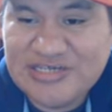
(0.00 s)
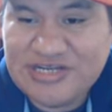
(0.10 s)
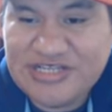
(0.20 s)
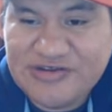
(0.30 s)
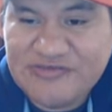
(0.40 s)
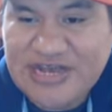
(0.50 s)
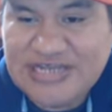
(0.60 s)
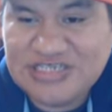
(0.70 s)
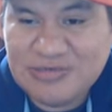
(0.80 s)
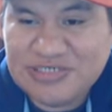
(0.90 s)
you'll get there
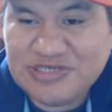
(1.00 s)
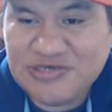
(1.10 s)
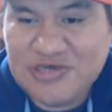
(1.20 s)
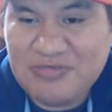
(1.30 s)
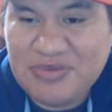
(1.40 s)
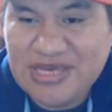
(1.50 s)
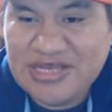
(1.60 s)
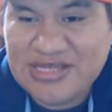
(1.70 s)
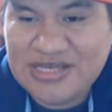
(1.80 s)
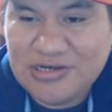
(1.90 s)
faster, but you'll end up
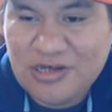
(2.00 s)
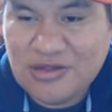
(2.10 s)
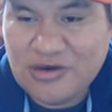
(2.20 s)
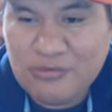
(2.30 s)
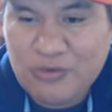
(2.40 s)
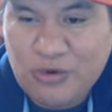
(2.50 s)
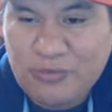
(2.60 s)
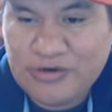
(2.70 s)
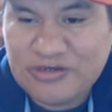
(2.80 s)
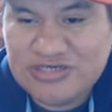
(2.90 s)
paying like $1 or more per